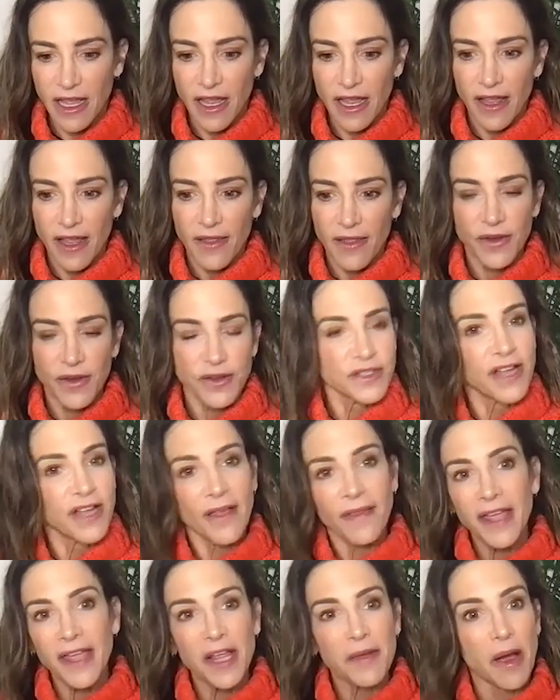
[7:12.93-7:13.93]
There's
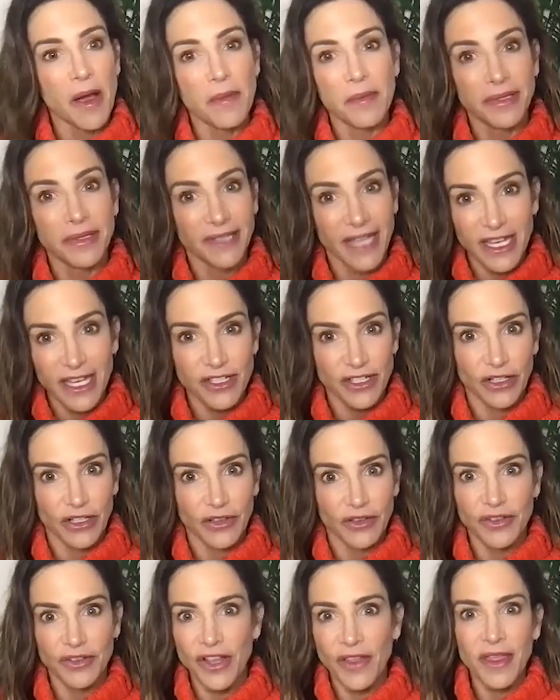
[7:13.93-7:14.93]
nothing about pleasure, there's
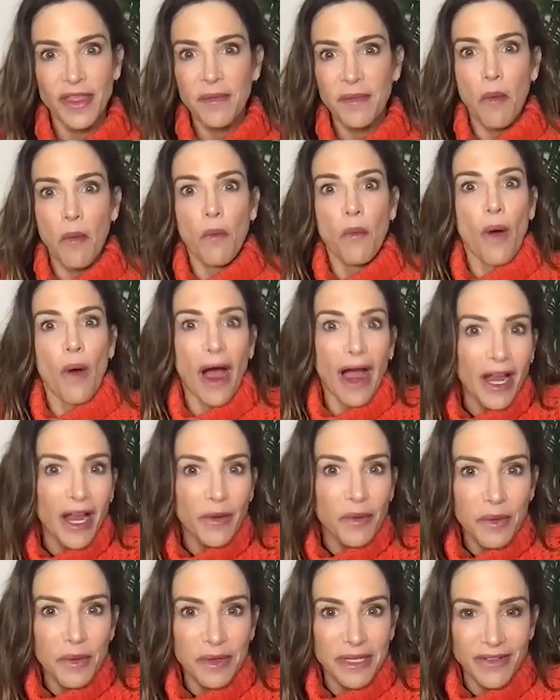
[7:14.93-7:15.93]
nothing about why we
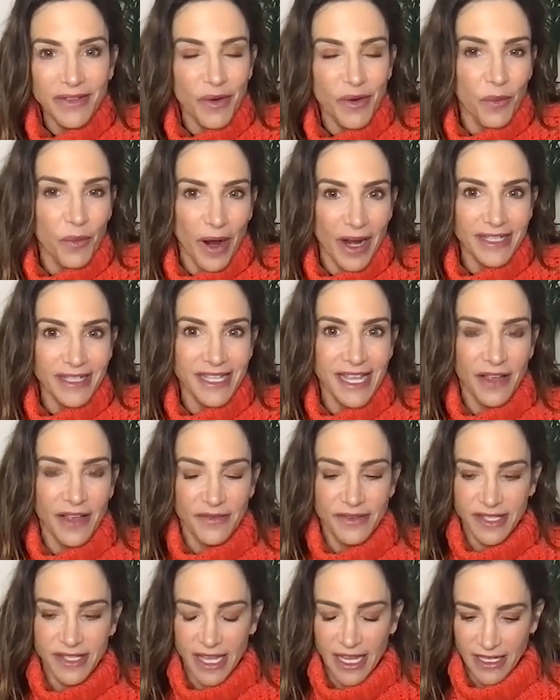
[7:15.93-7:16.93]
would even want to have
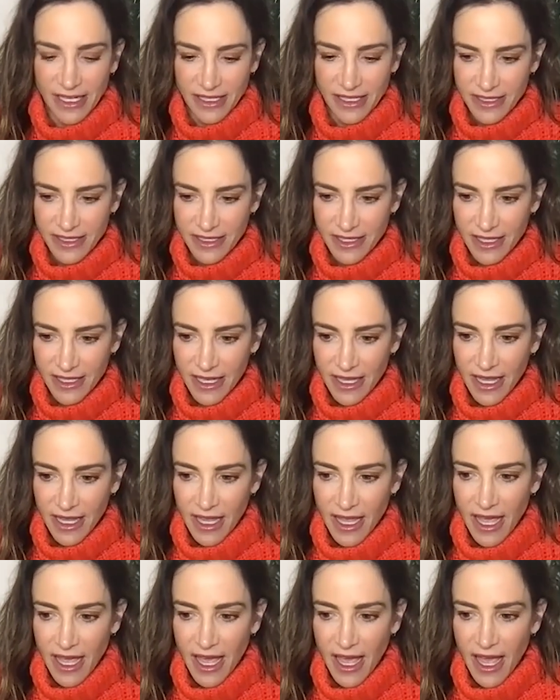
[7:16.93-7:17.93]
sex.
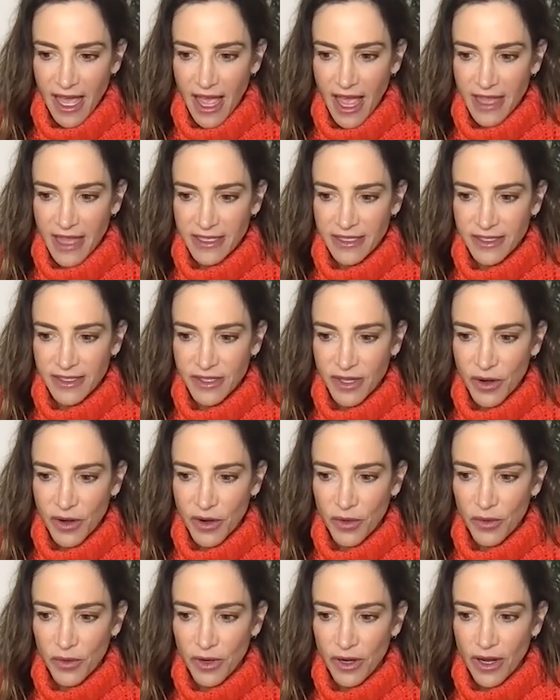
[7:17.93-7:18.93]
And
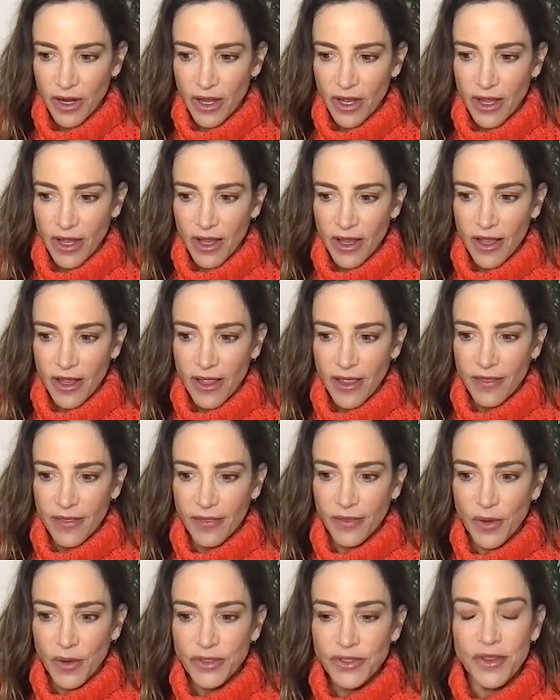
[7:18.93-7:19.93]
so,
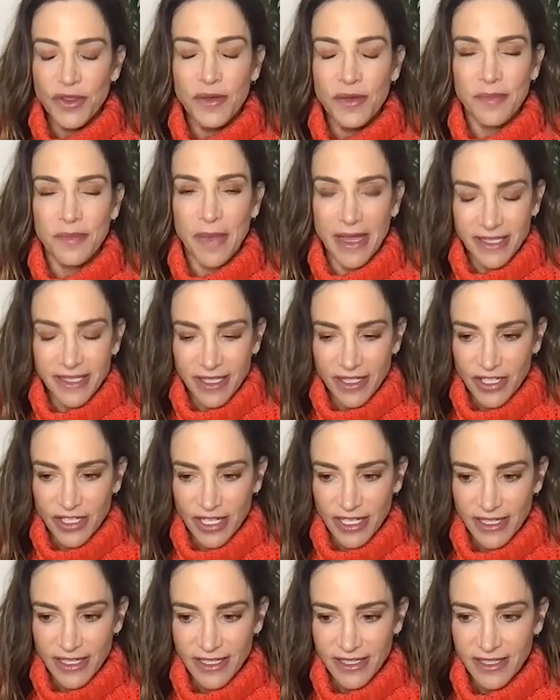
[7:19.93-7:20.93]
those are the
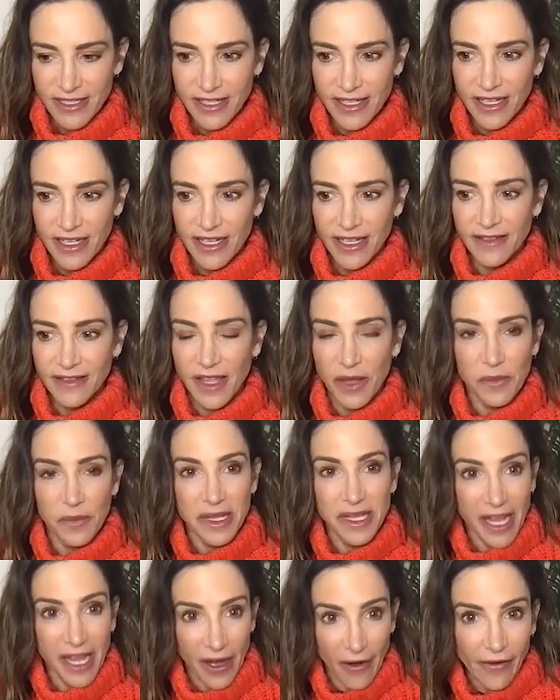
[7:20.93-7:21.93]
messages that we
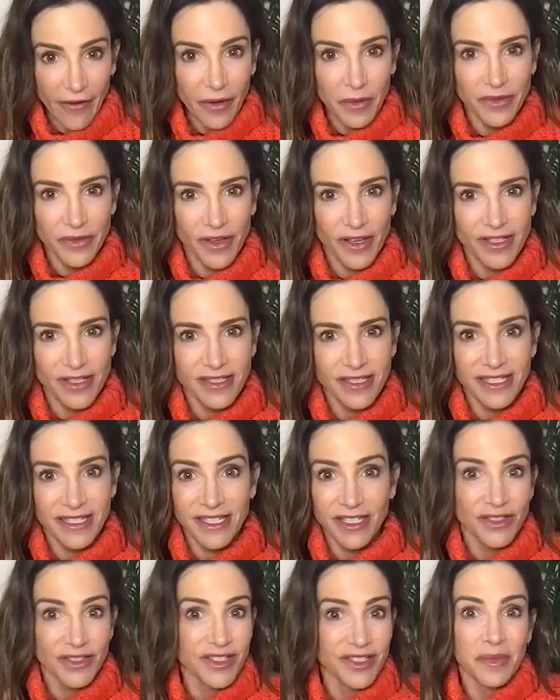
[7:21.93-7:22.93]
carry with us until
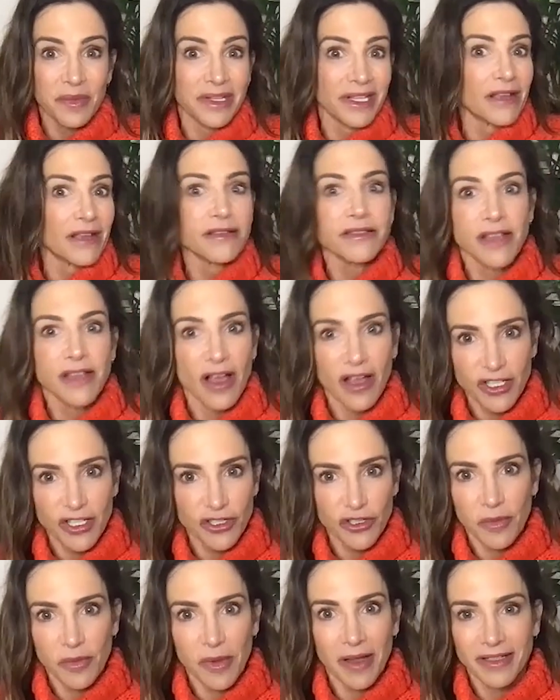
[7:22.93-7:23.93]
somebody else talks to
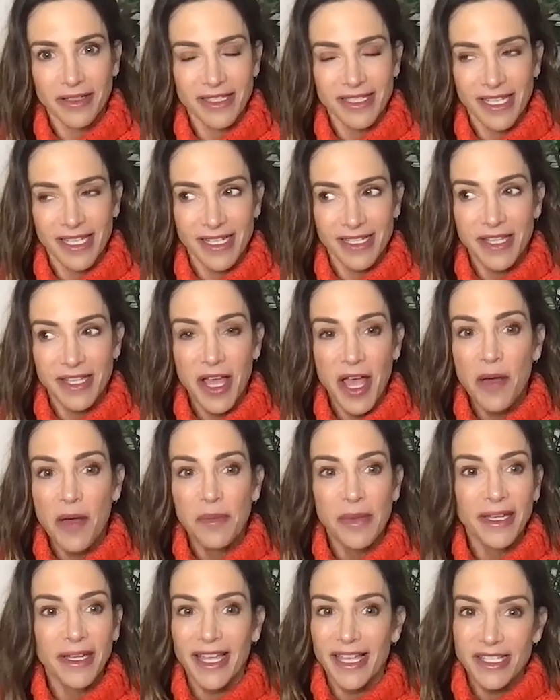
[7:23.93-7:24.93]
about sex. But
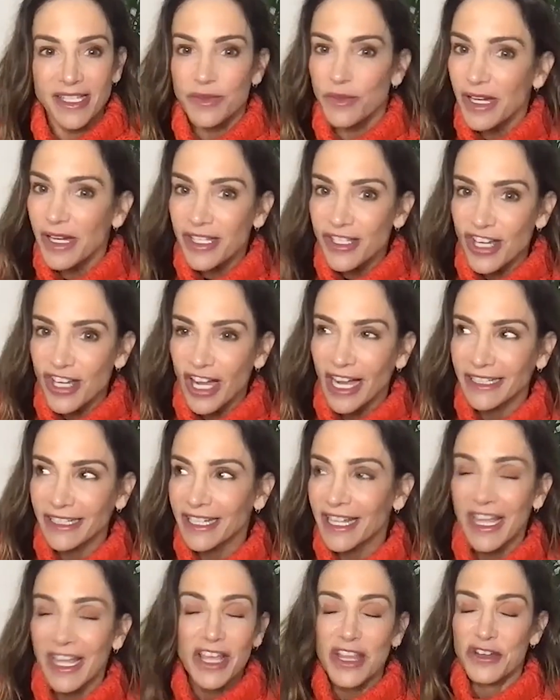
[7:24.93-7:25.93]
guess what, John?
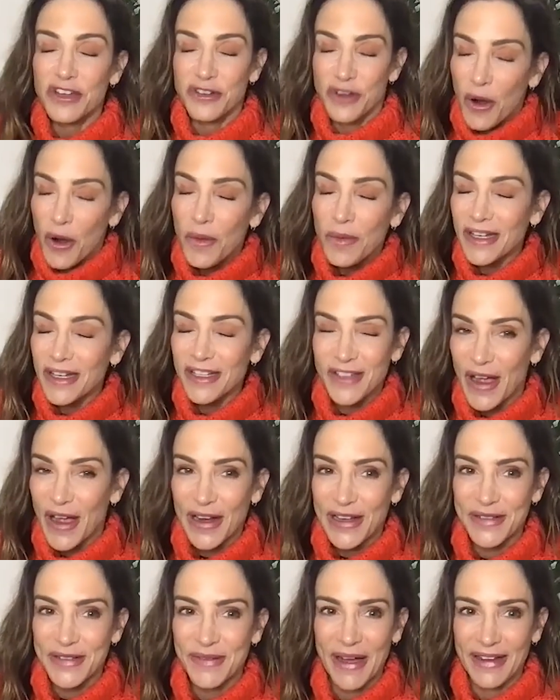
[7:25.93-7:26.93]
Nobody talks
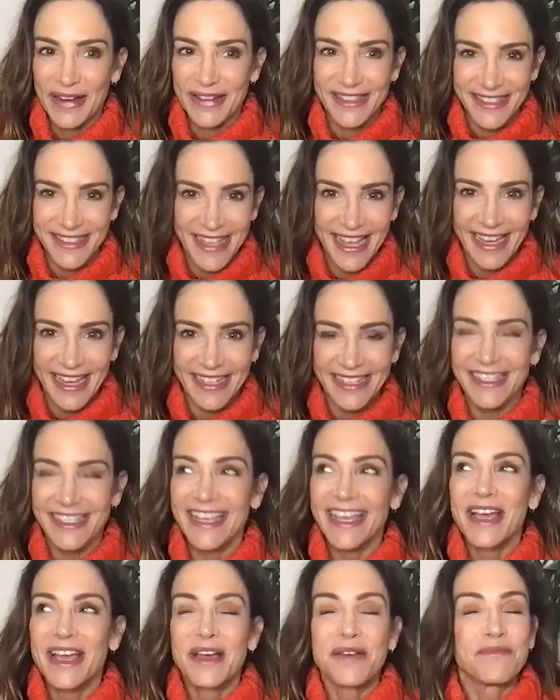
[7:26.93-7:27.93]
about sex.
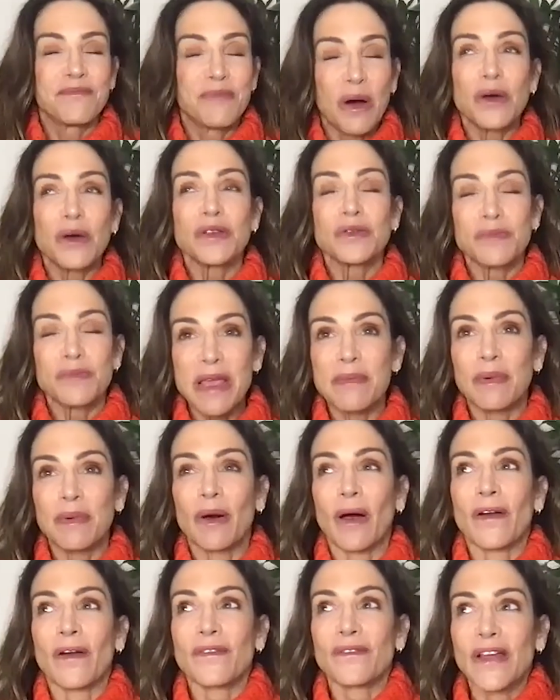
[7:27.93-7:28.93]
Most people
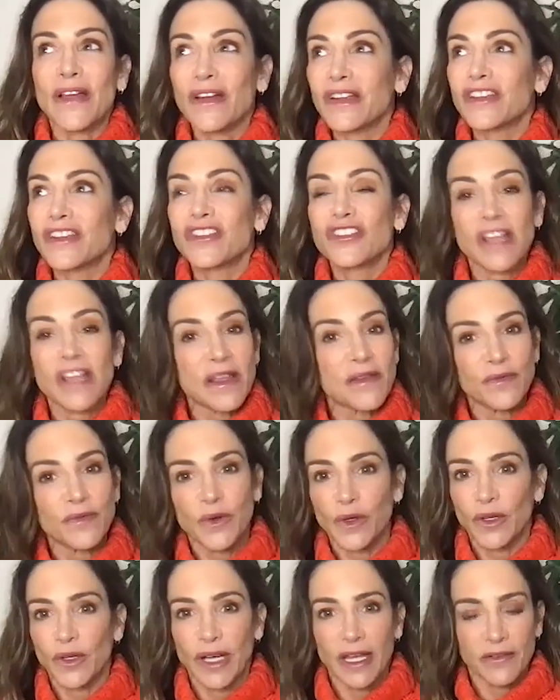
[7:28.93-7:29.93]
are very shameful
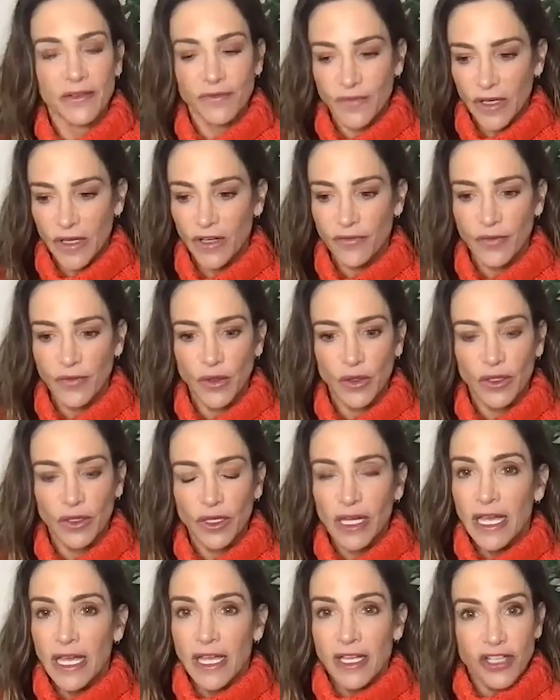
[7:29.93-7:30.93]
and fearful
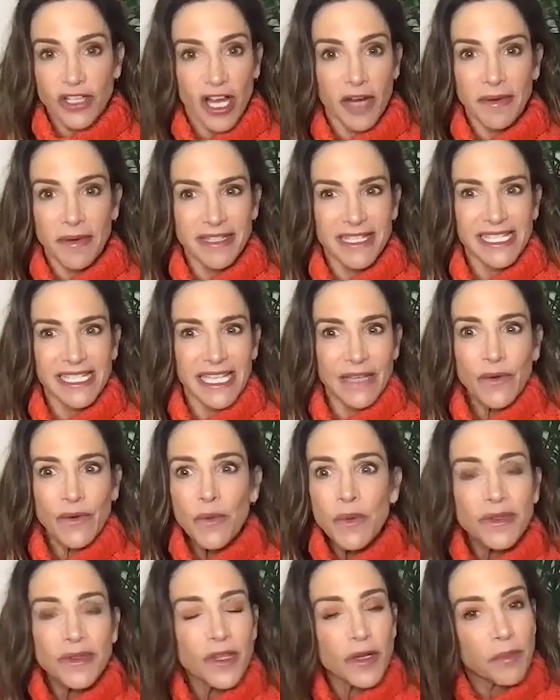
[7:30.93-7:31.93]
talking about sex, even with
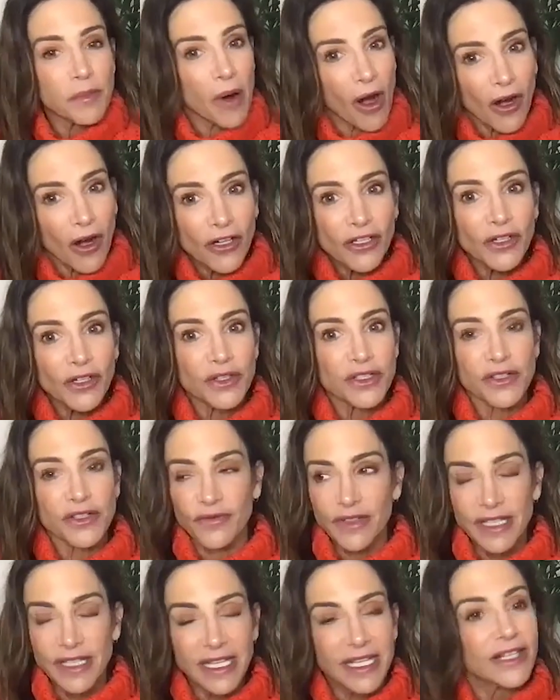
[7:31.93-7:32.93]
their partners of
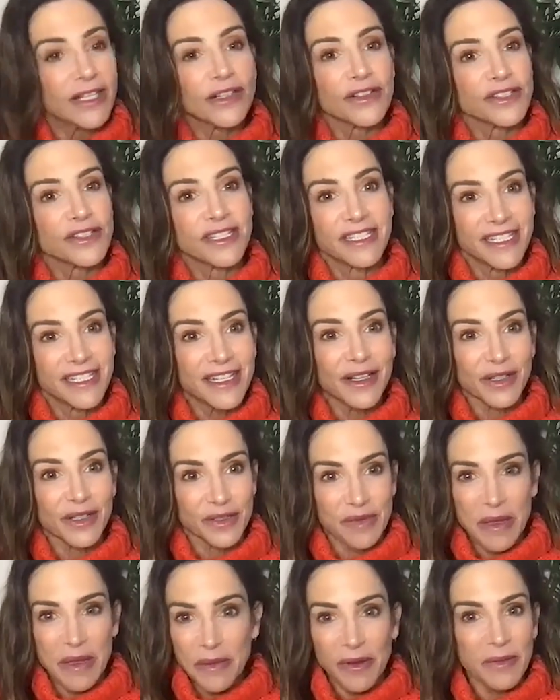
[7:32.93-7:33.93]
years and years.
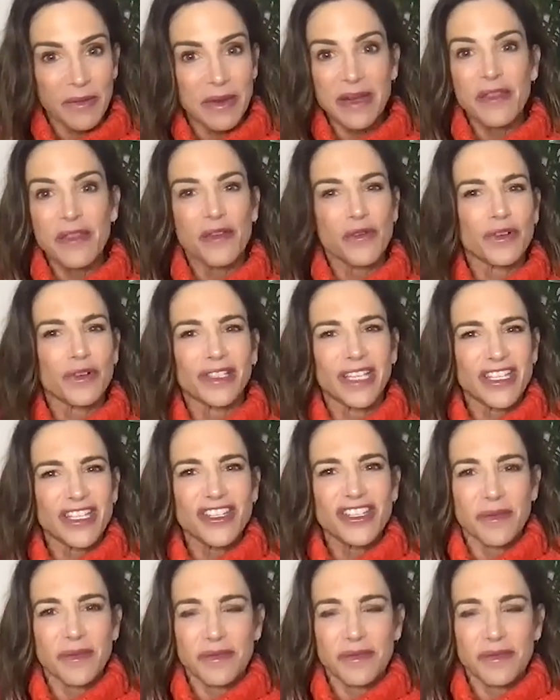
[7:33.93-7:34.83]
People have been in their relationships.